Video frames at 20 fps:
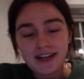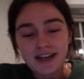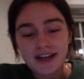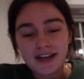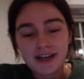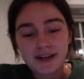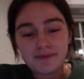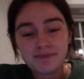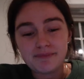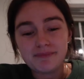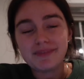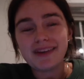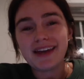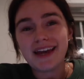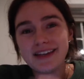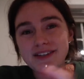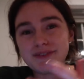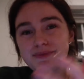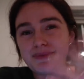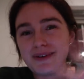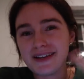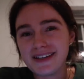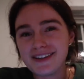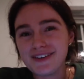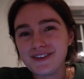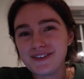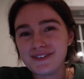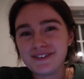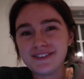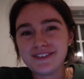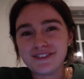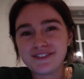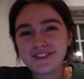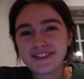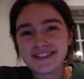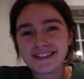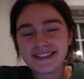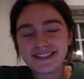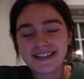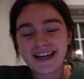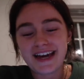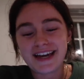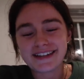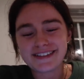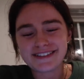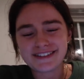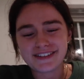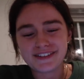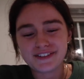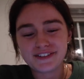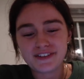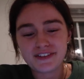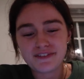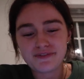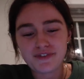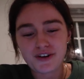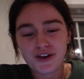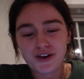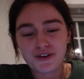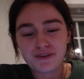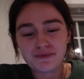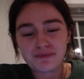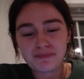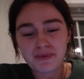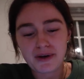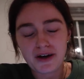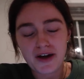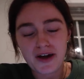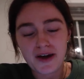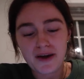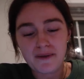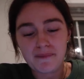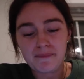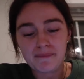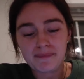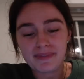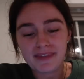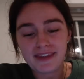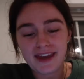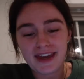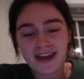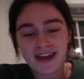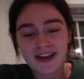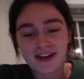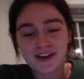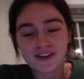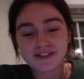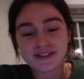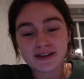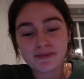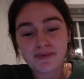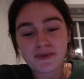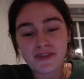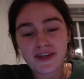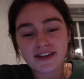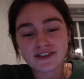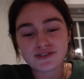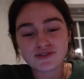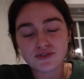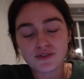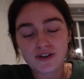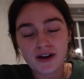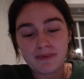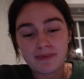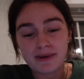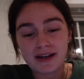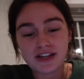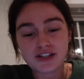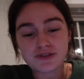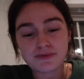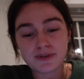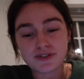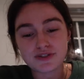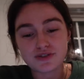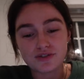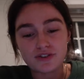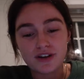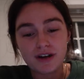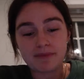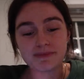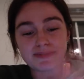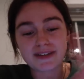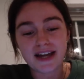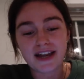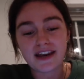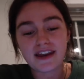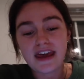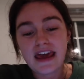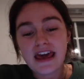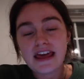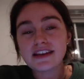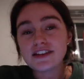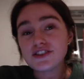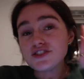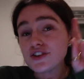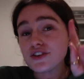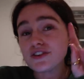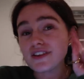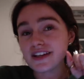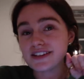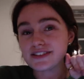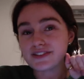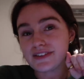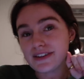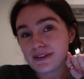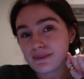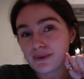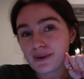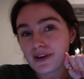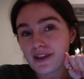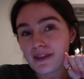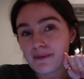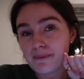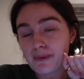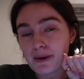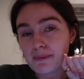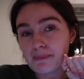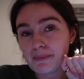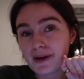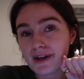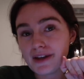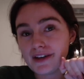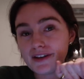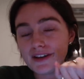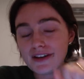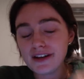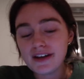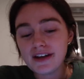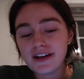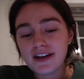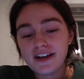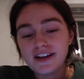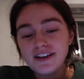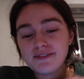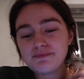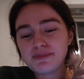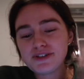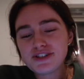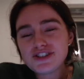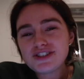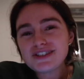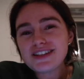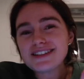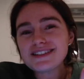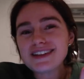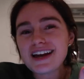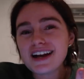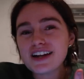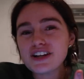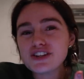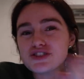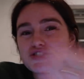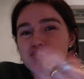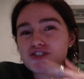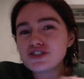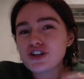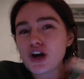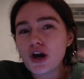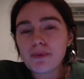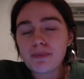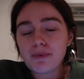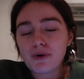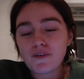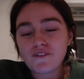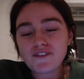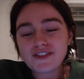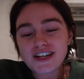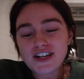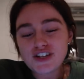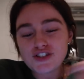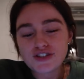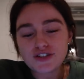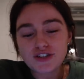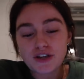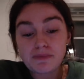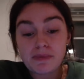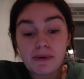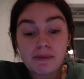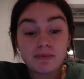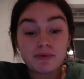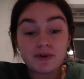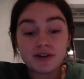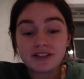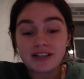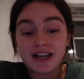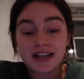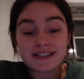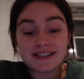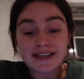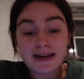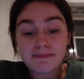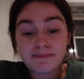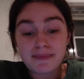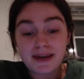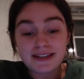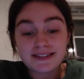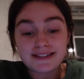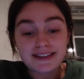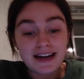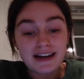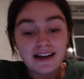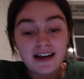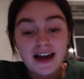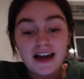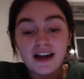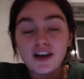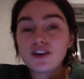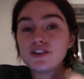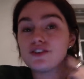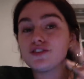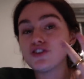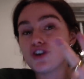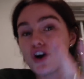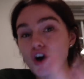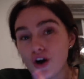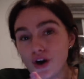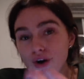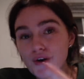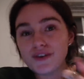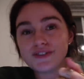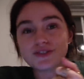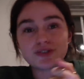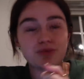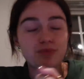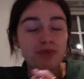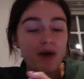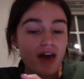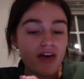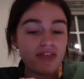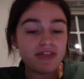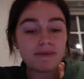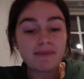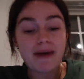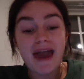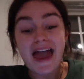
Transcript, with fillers: Um, yes, we do obviously text and phone, but um, because I put that story up, I literally put a story up saying there's two things I really want at the moment, but just as like a just an open conversation, so people could like D M me and say like, no, it's not worth it.